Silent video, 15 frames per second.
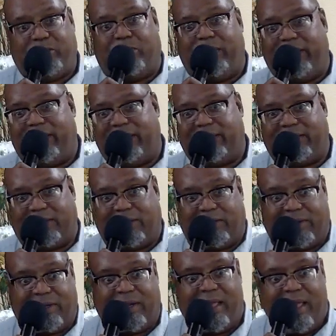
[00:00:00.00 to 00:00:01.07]
join us
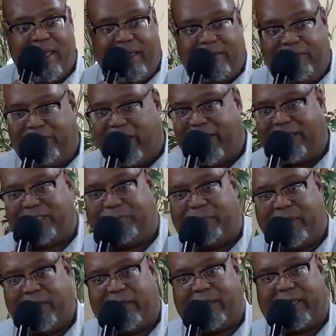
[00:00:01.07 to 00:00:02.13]
on
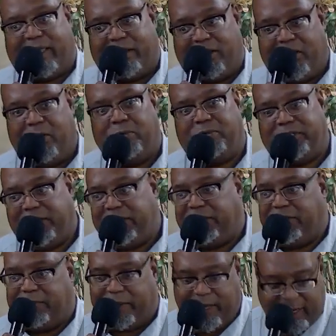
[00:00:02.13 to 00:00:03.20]
Facebook and YouTube